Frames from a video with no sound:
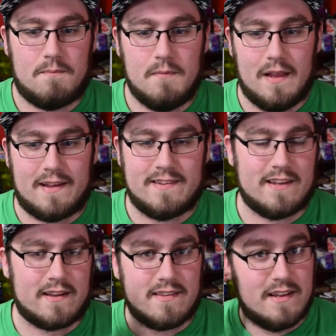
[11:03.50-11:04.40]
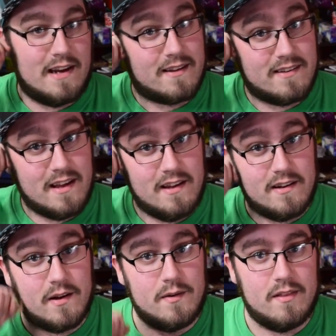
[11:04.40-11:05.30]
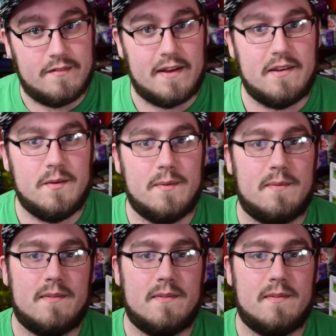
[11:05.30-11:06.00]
like 6 the next day to go to the venue.